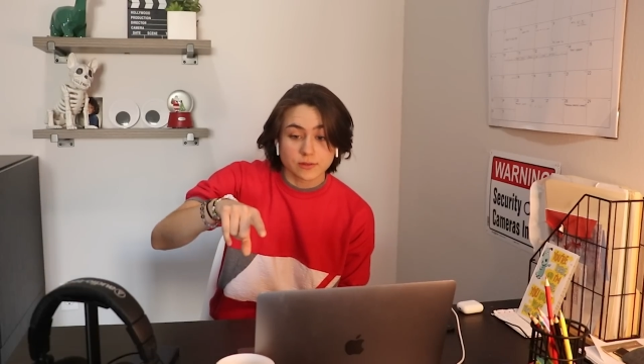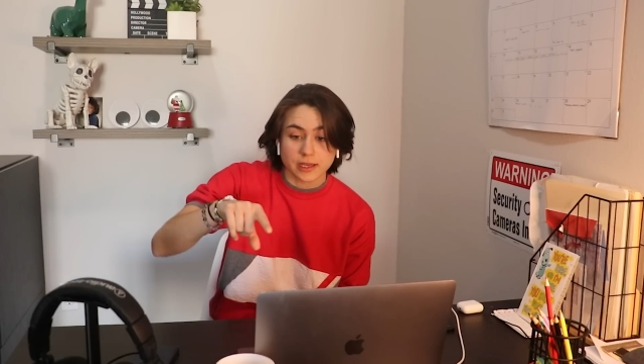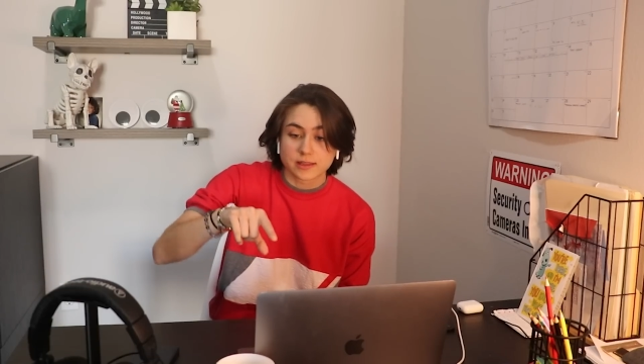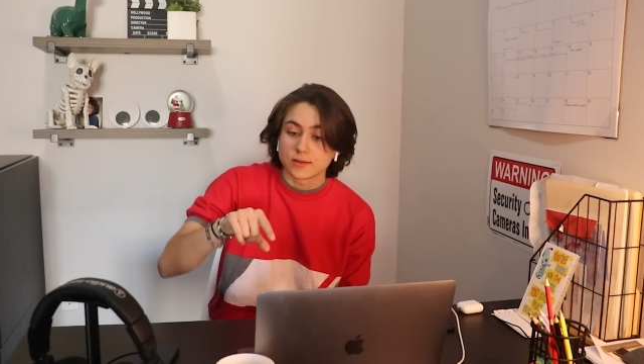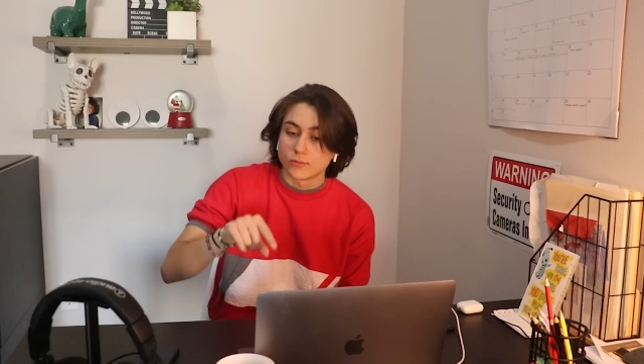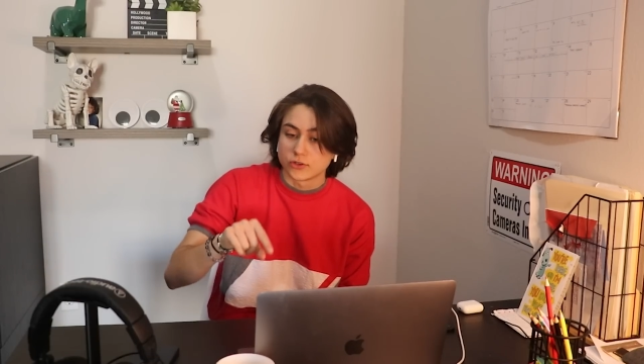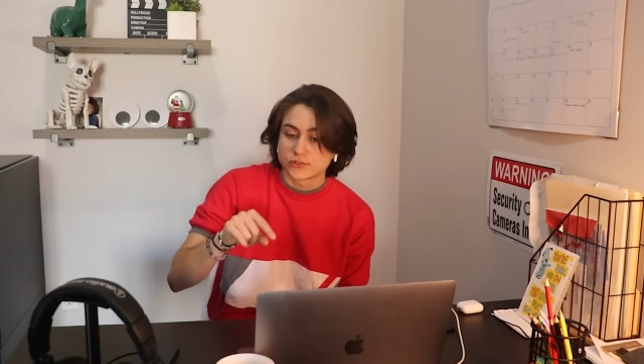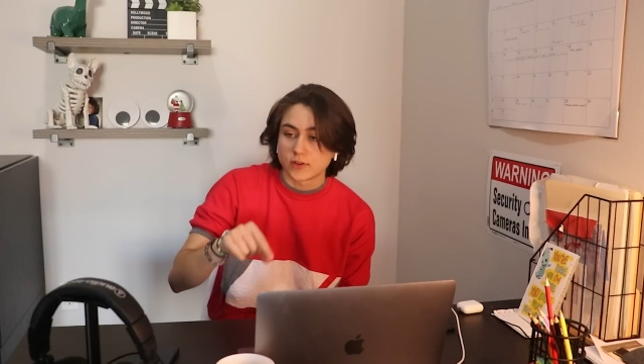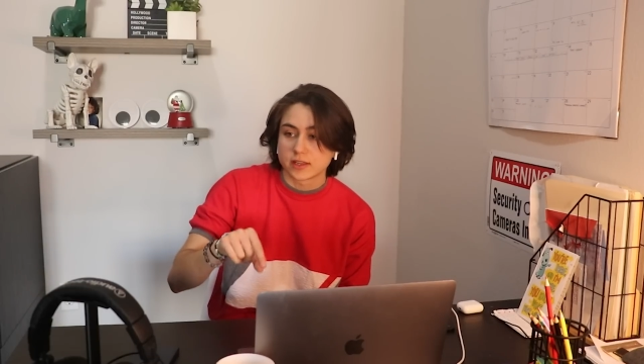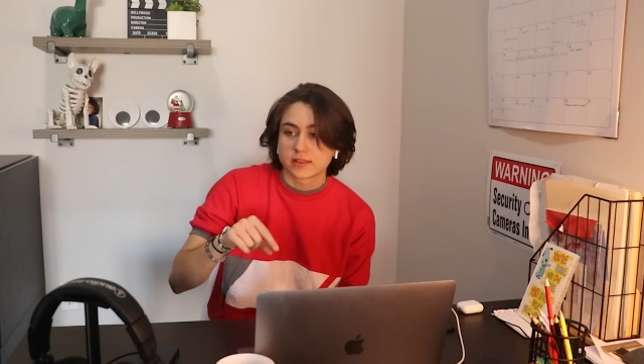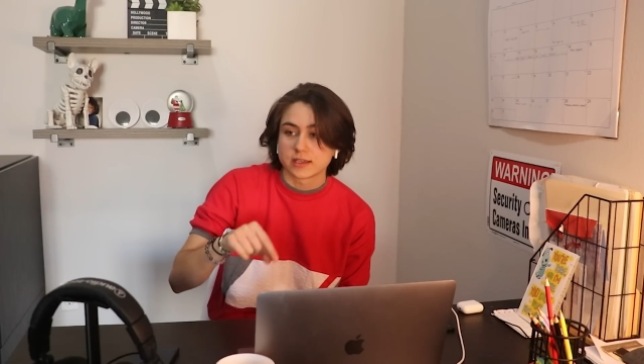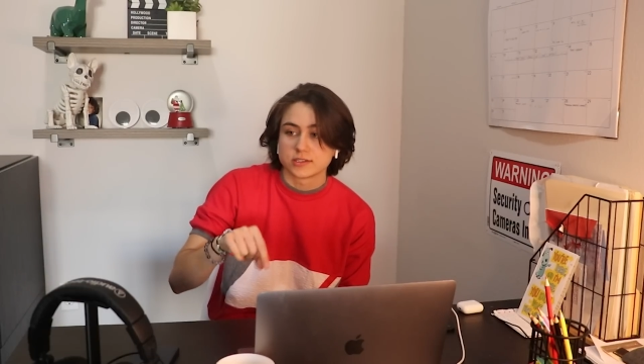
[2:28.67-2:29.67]
like the most
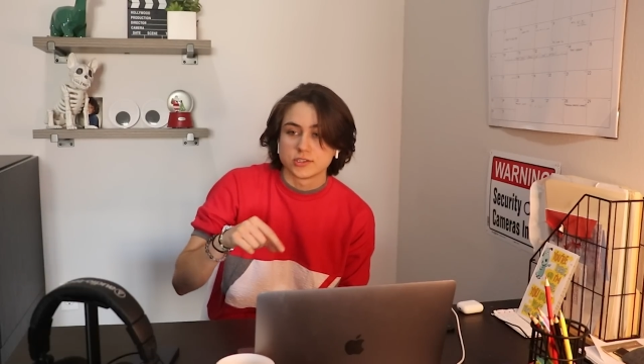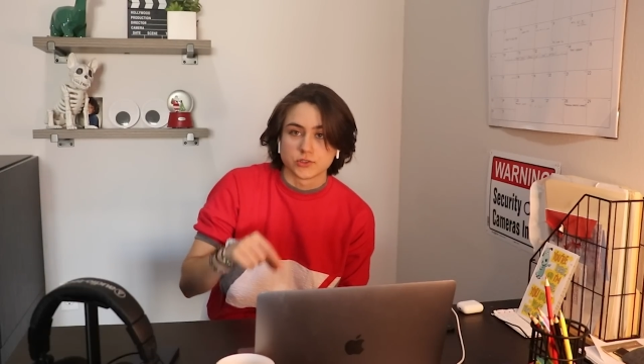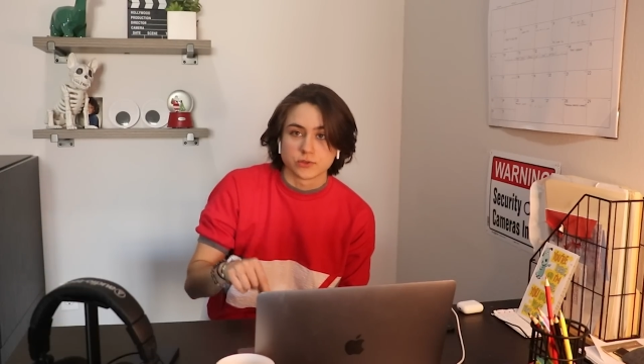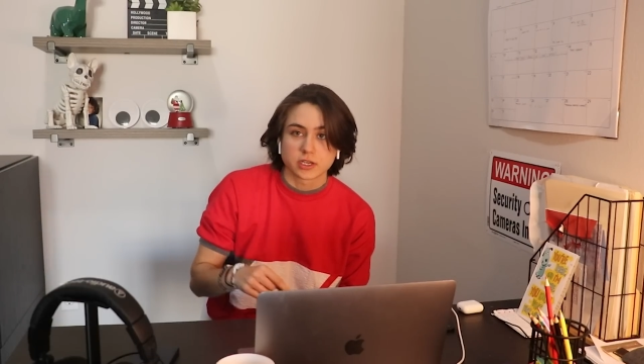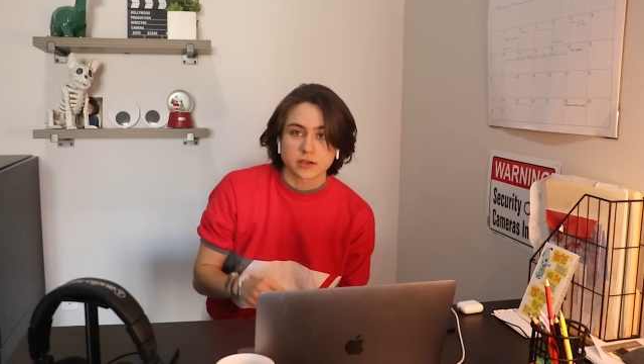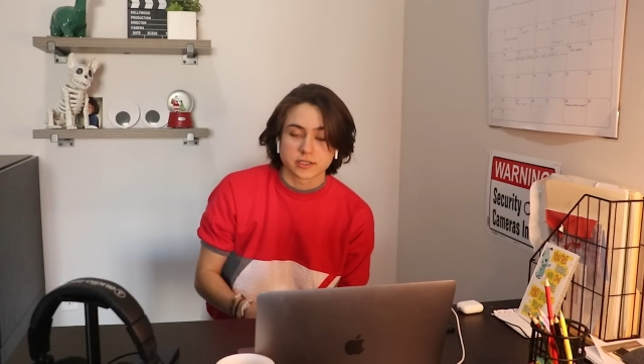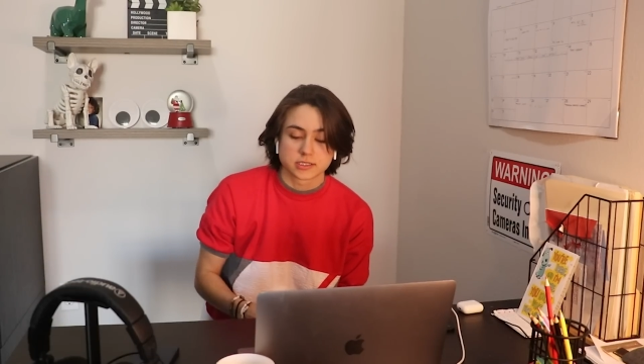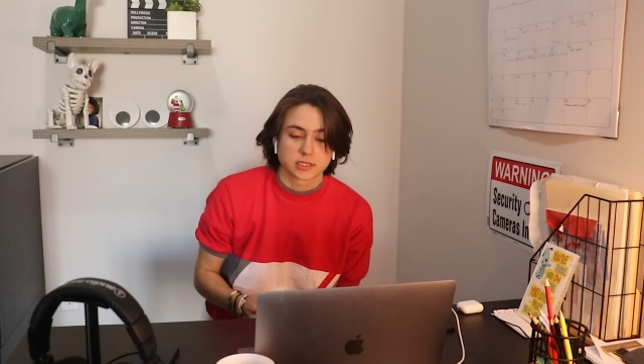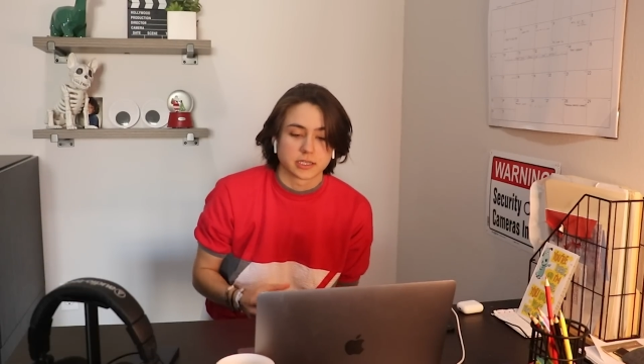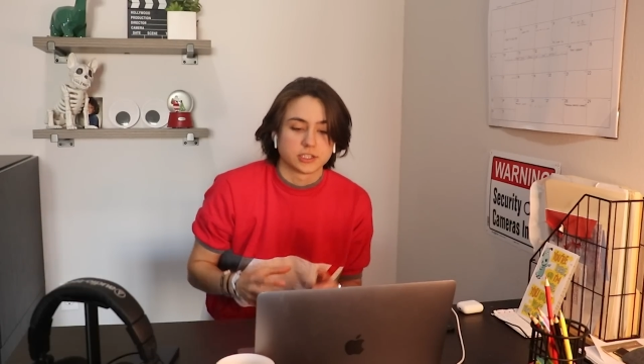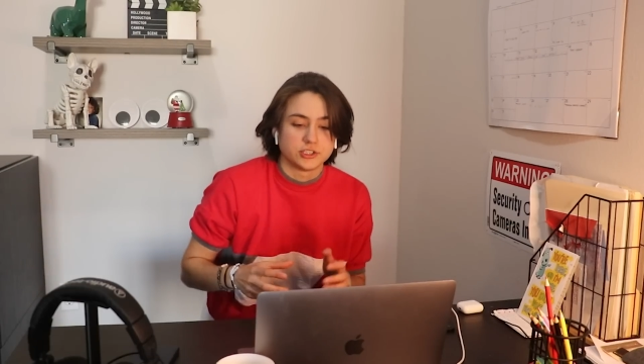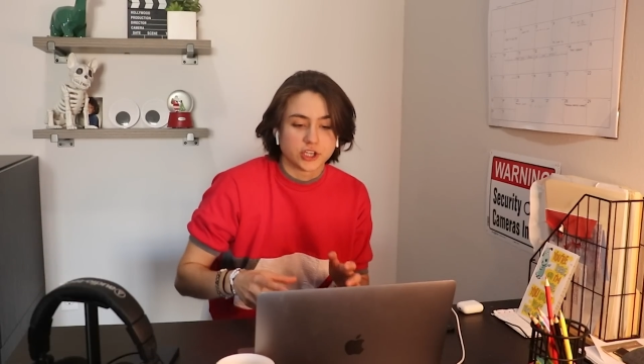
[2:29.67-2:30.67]
fun thing to do there is to
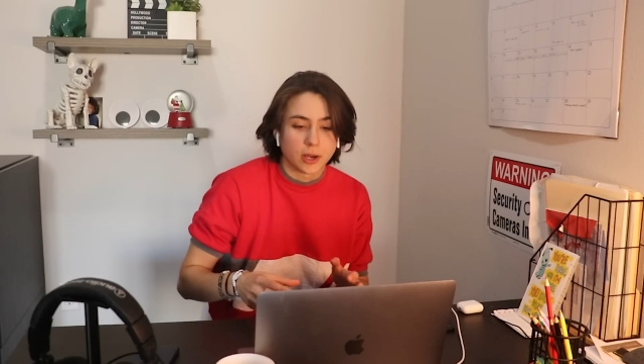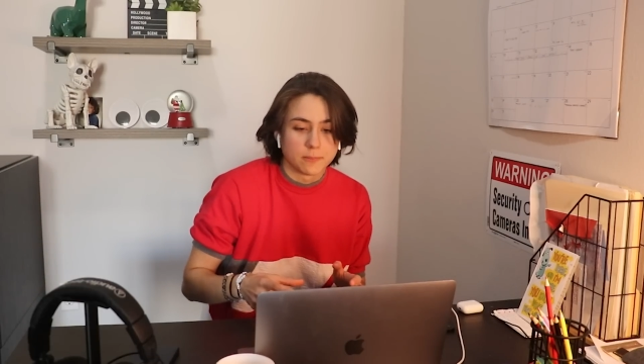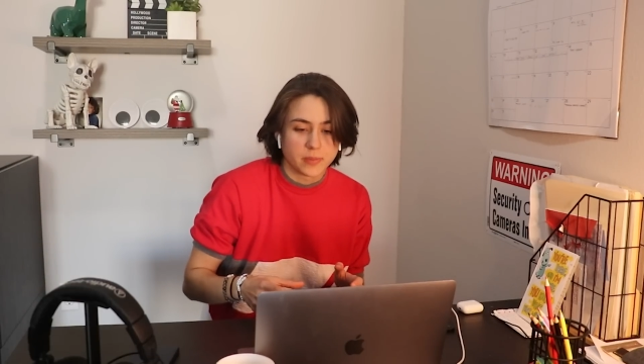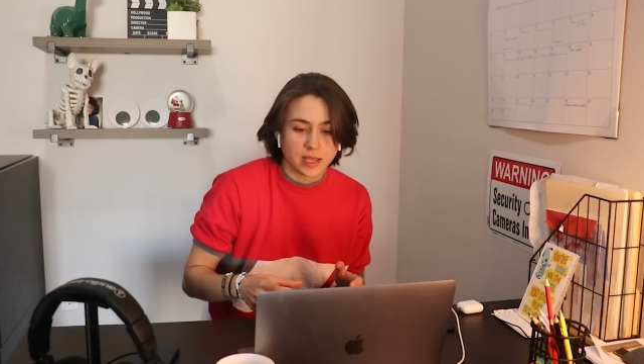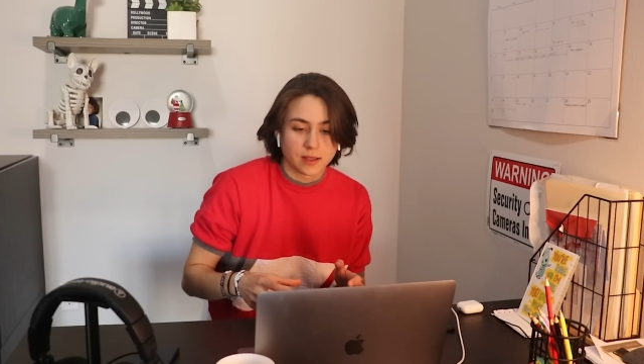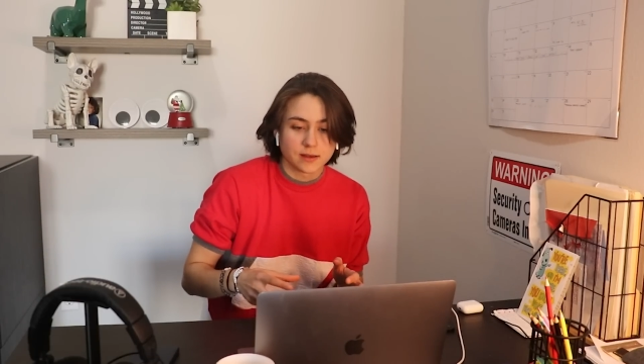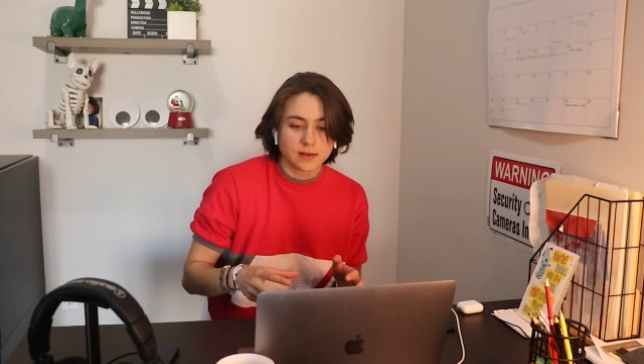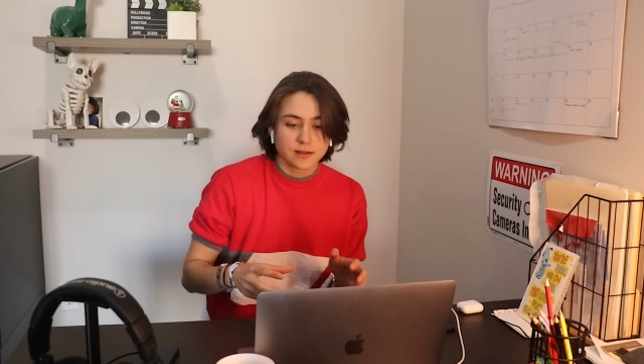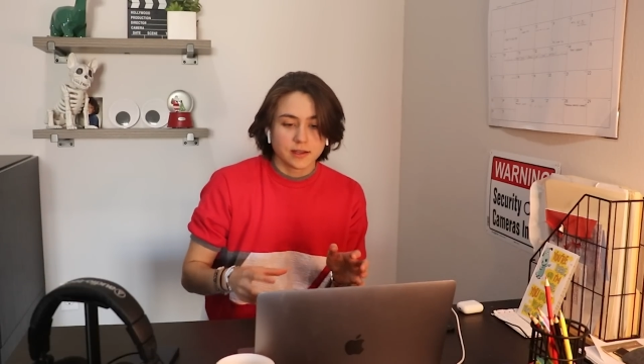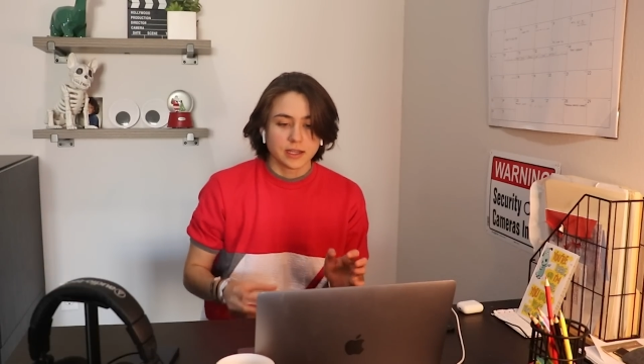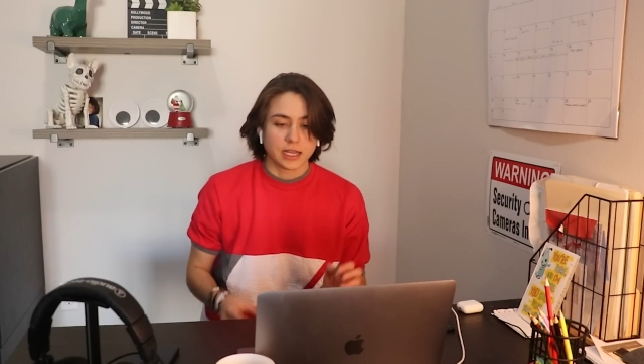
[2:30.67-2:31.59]
like jump in